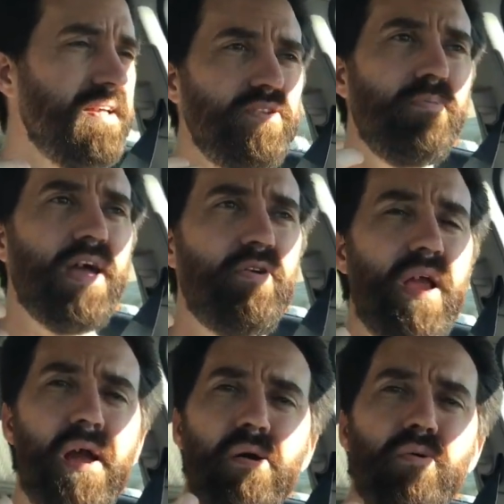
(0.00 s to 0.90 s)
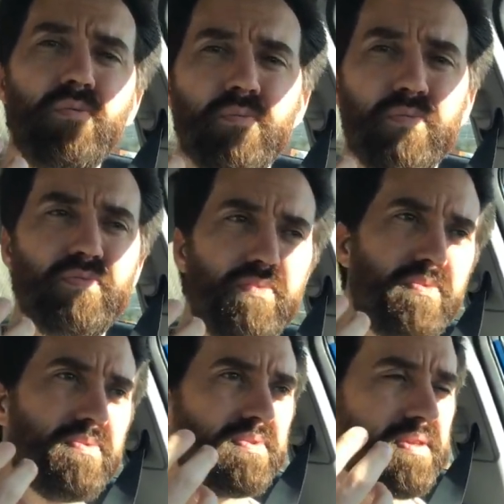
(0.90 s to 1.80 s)
no matter how
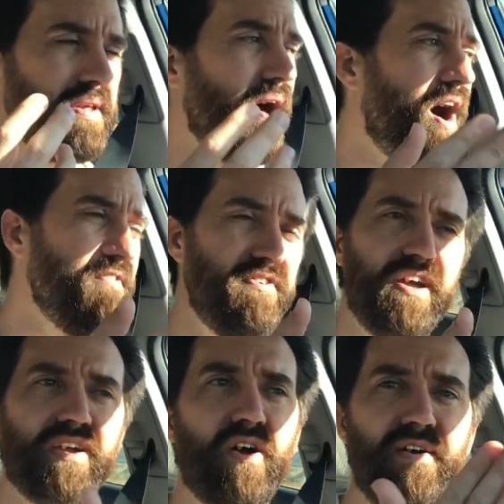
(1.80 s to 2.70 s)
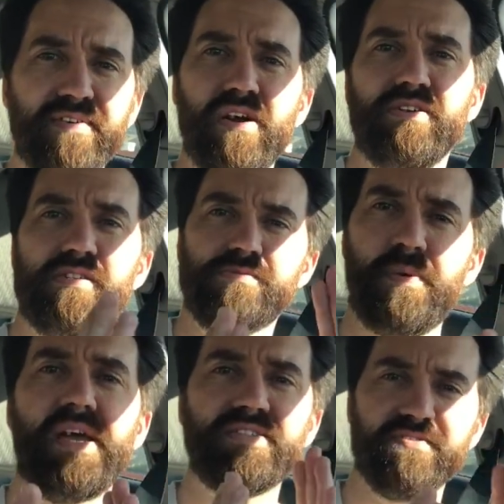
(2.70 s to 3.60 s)
often I carve out a
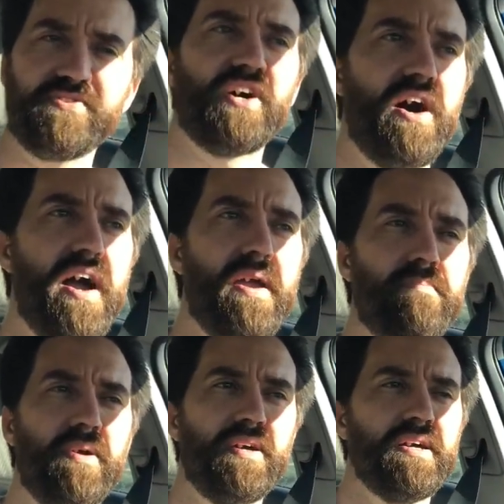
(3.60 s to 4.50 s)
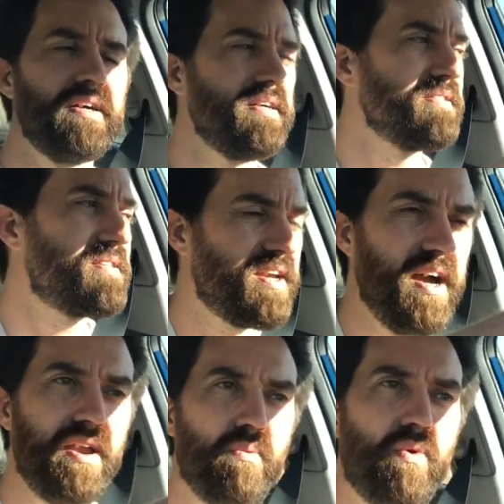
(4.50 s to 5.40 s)
space of time to
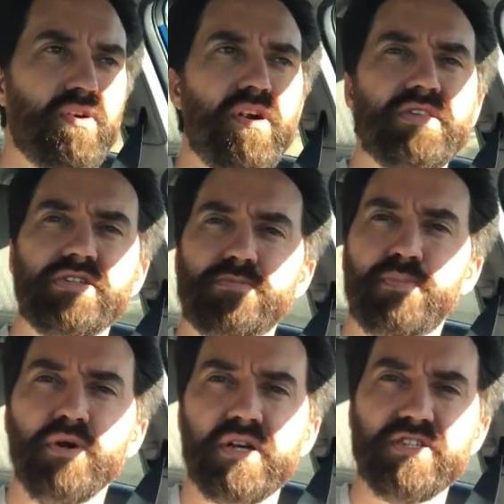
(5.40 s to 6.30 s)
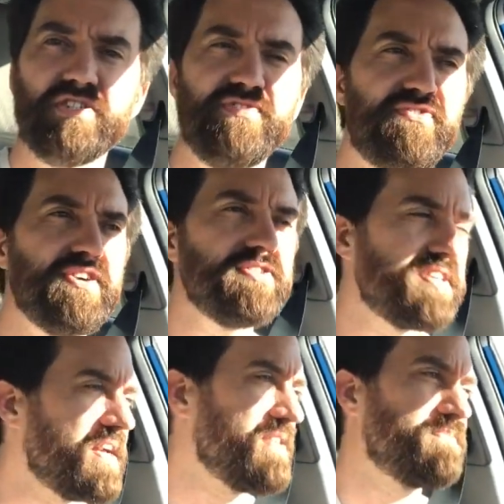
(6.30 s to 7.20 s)
kind of work on this book, it just feels
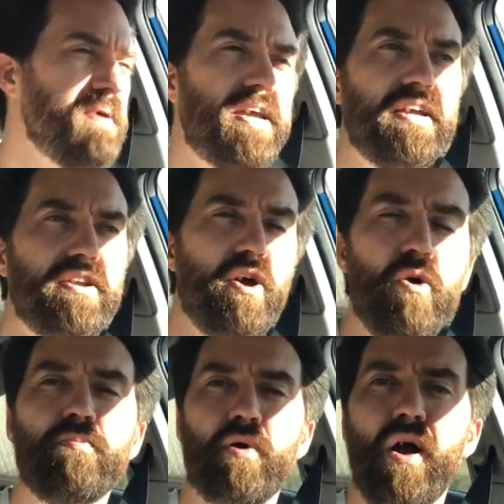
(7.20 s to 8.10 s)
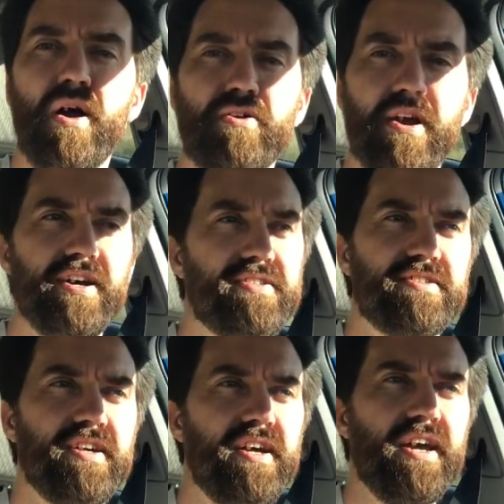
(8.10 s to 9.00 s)
like it's making no progress.
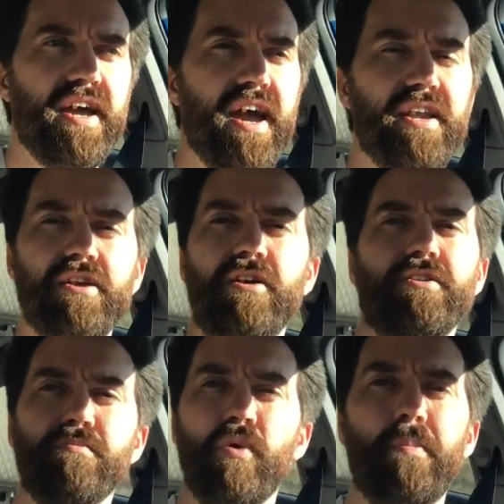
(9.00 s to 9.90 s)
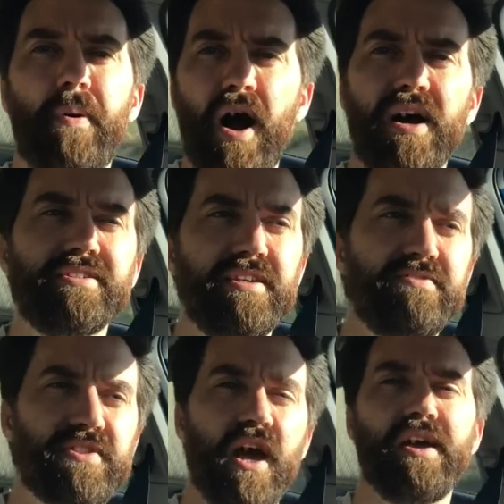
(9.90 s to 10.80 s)
And you know, the more
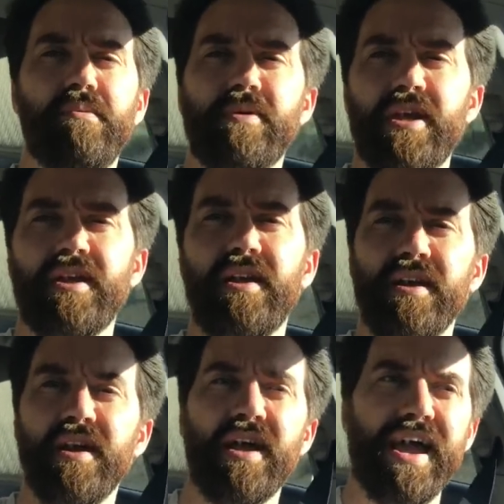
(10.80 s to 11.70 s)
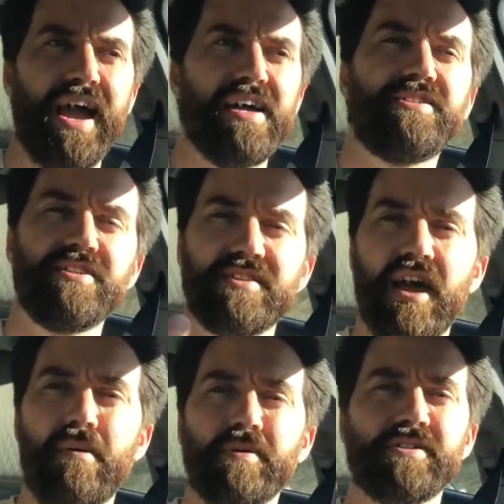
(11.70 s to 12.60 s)
positive side of me hedges that by